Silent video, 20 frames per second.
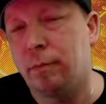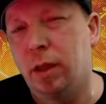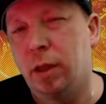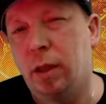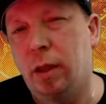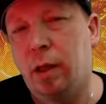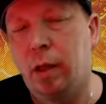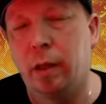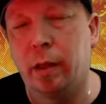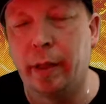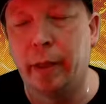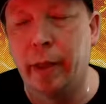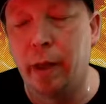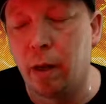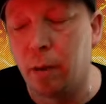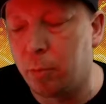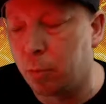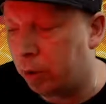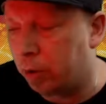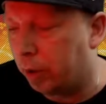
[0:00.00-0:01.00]
a
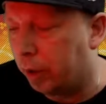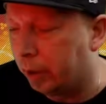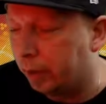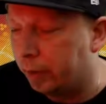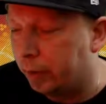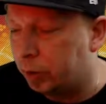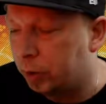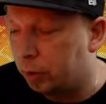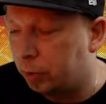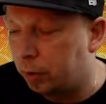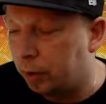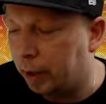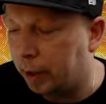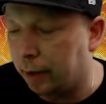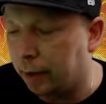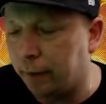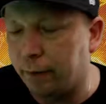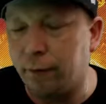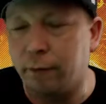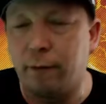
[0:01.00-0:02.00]
little more individual,
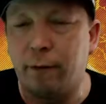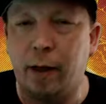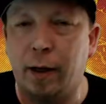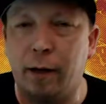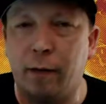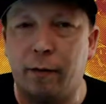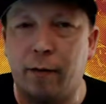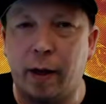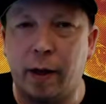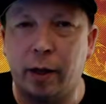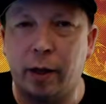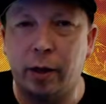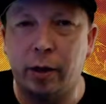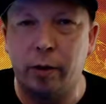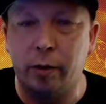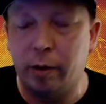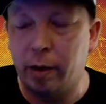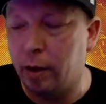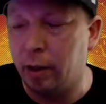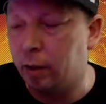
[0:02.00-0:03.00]
like if I could
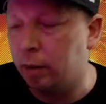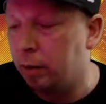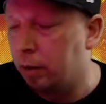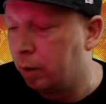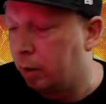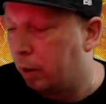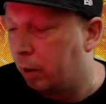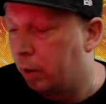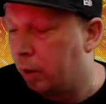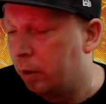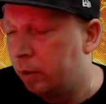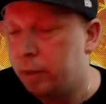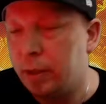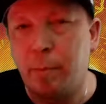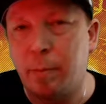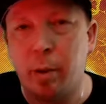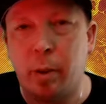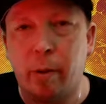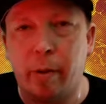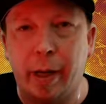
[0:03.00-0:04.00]
do the
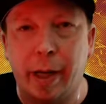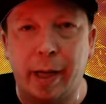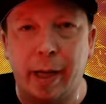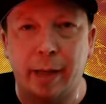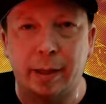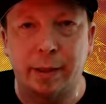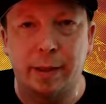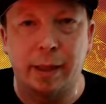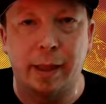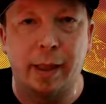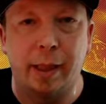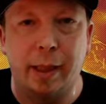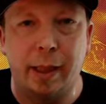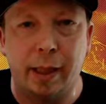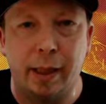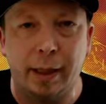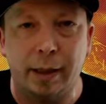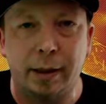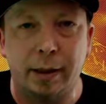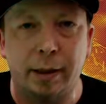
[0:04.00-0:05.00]
WASD
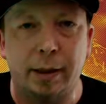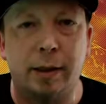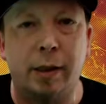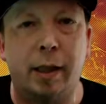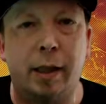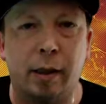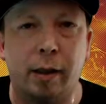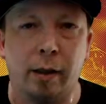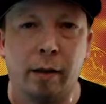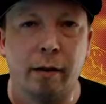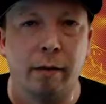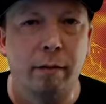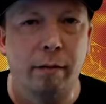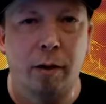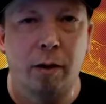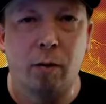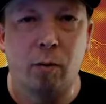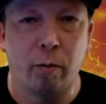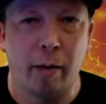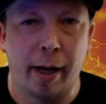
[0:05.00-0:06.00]
keys in a
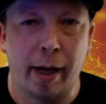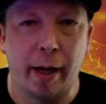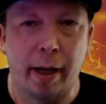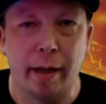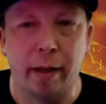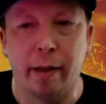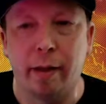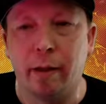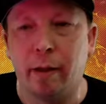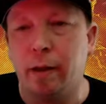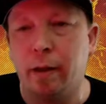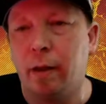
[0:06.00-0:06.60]
red